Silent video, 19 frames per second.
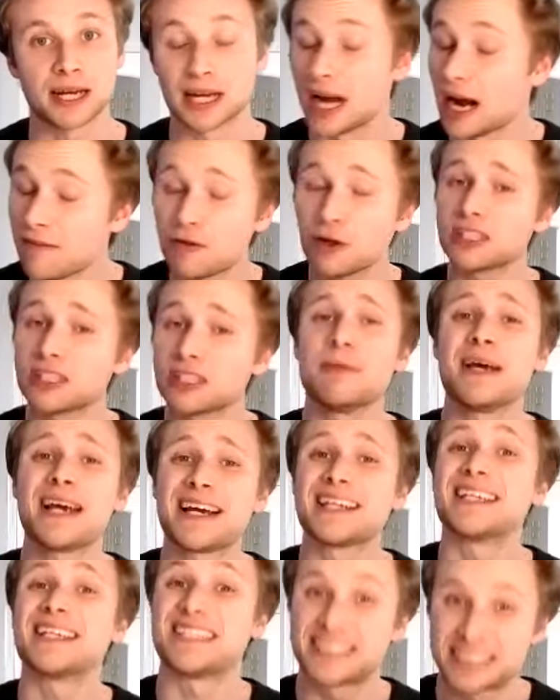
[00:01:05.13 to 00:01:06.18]
And I've got to make a
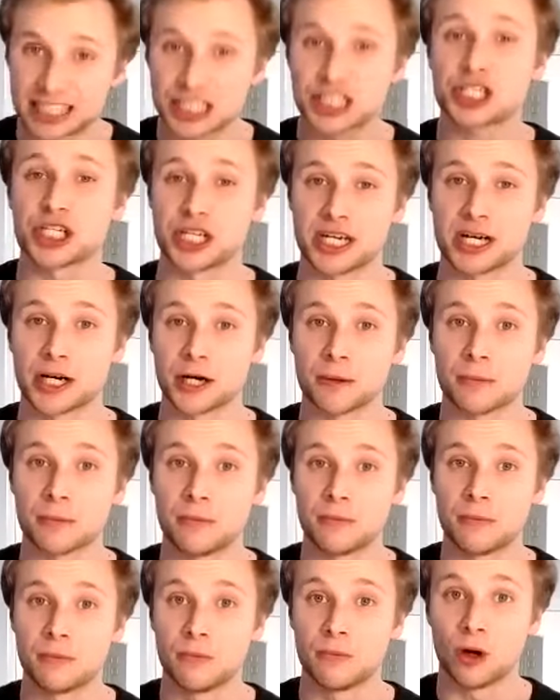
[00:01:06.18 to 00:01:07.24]
decision here.
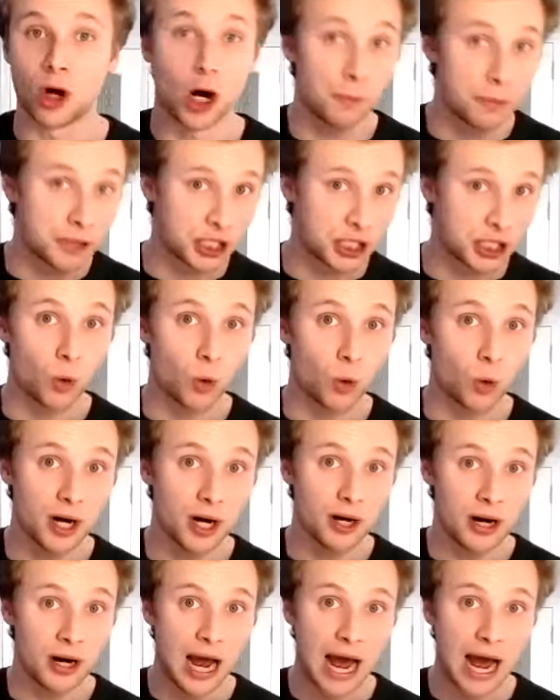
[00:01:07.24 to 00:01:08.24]
Option 1,